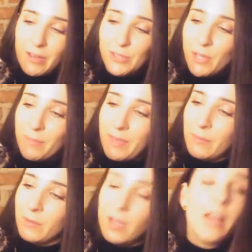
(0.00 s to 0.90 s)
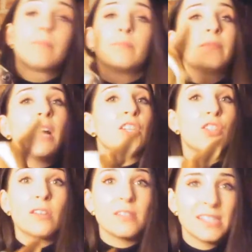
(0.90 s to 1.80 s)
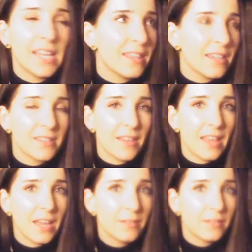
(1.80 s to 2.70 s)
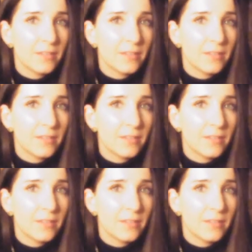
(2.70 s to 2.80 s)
think I'll top that one. I shouldn't say things like that.